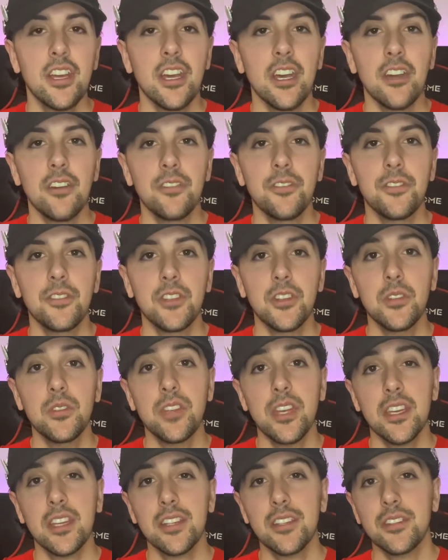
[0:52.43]
If you
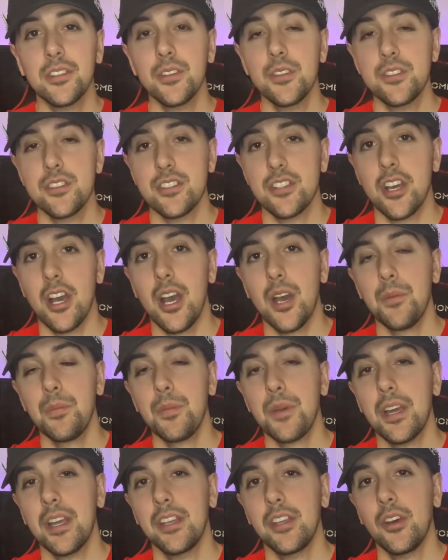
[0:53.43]
take it to a
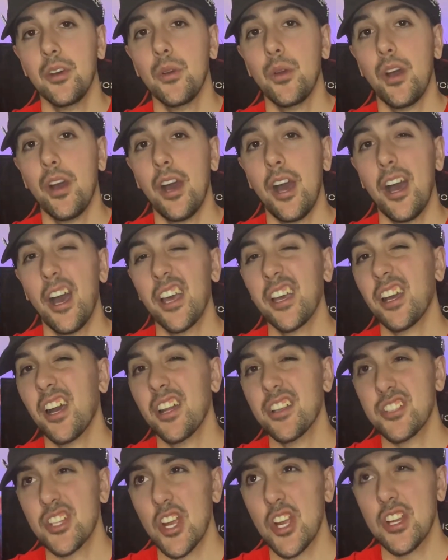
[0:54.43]
shop, I know I
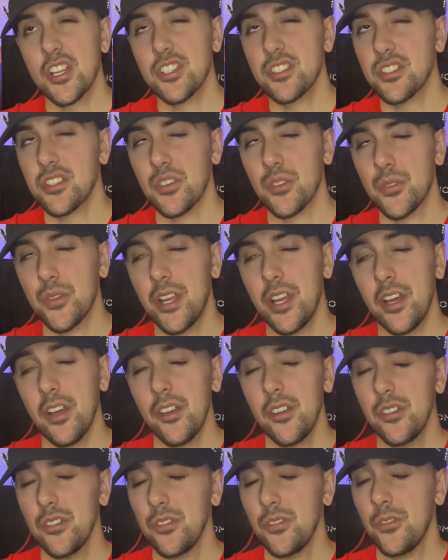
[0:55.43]
got charged
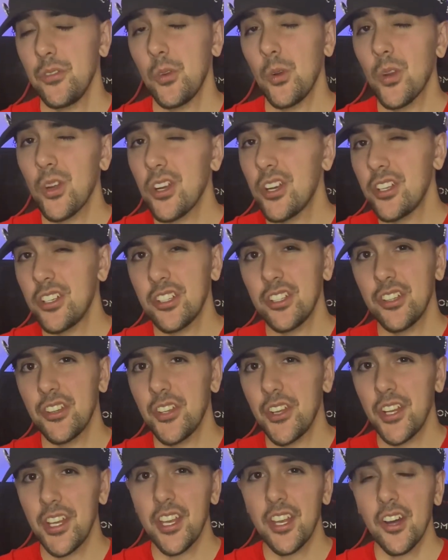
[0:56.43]
around
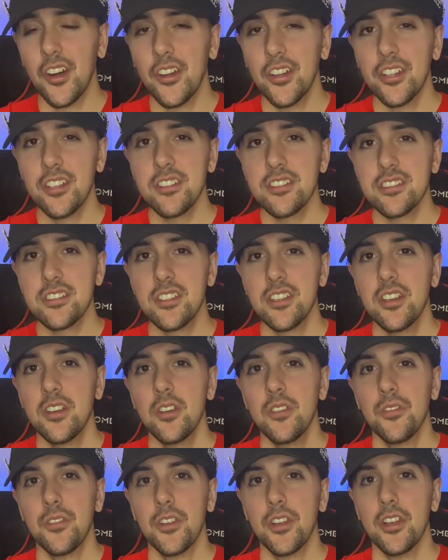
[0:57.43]
$430
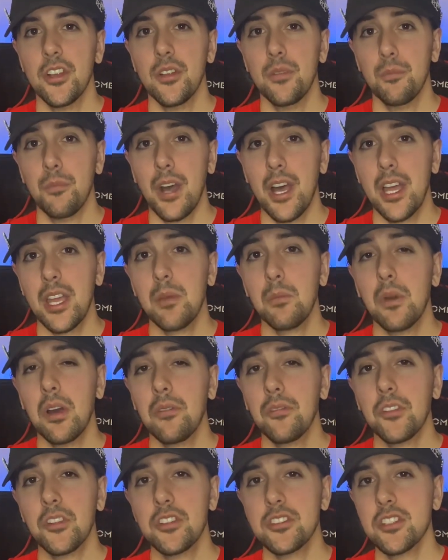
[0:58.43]
for my
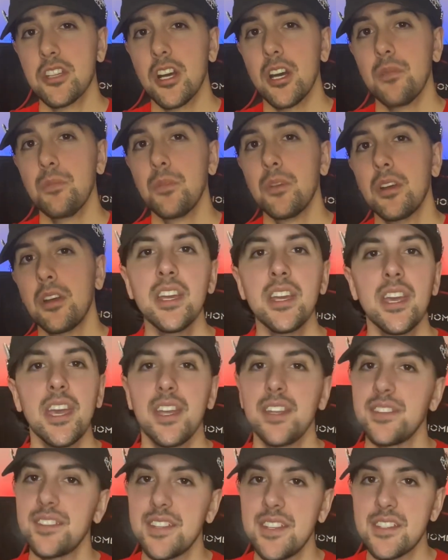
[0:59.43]
muffler shop.
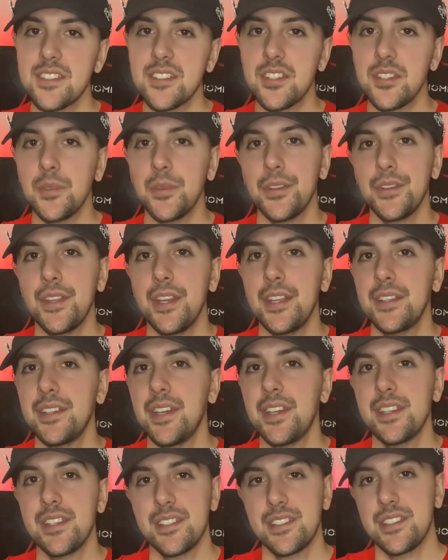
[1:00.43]
And essentially what
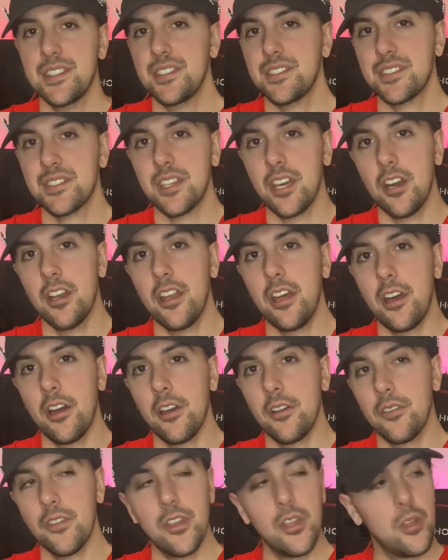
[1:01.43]
did is just cut
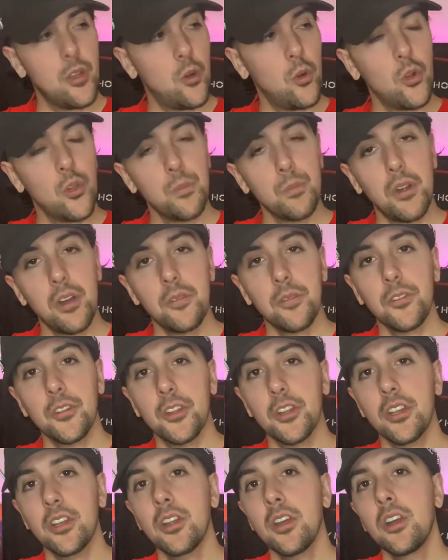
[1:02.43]
out the old
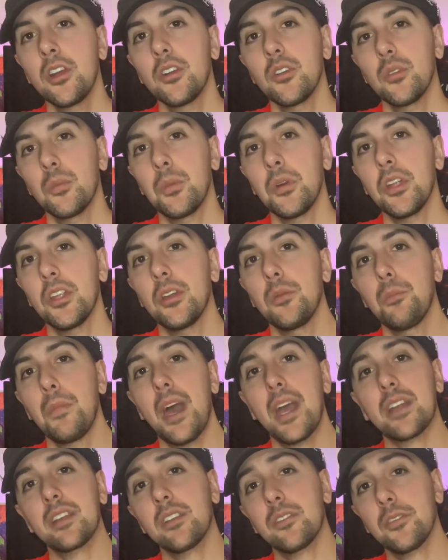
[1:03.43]
muffler, we put a
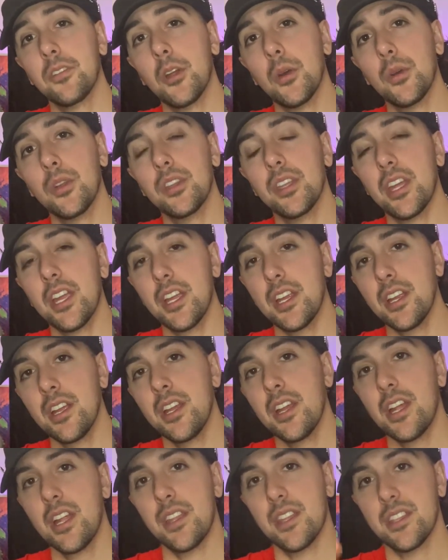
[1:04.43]
MagnaFlow in there,
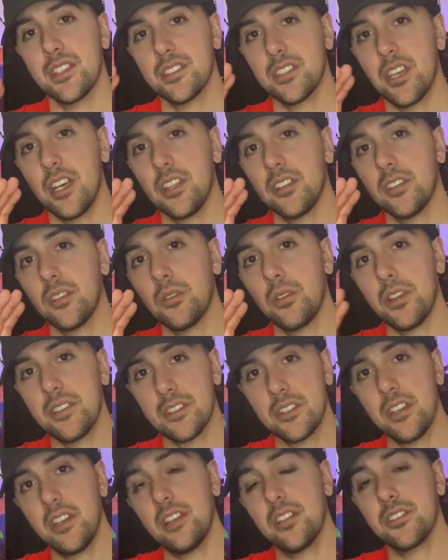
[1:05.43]
and they just cut the
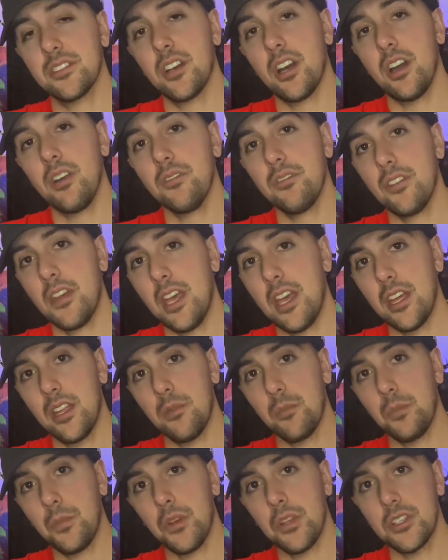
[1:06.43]
resonators off
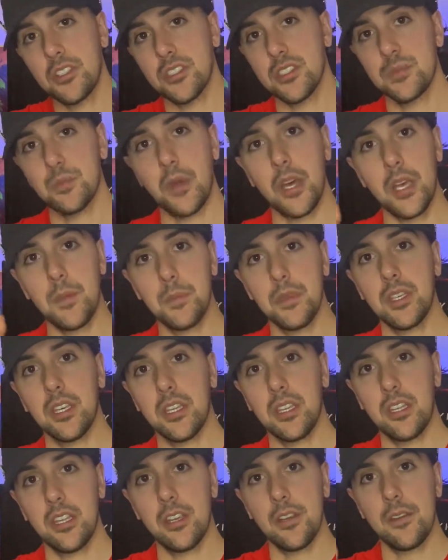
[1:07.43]
and put just piping in there.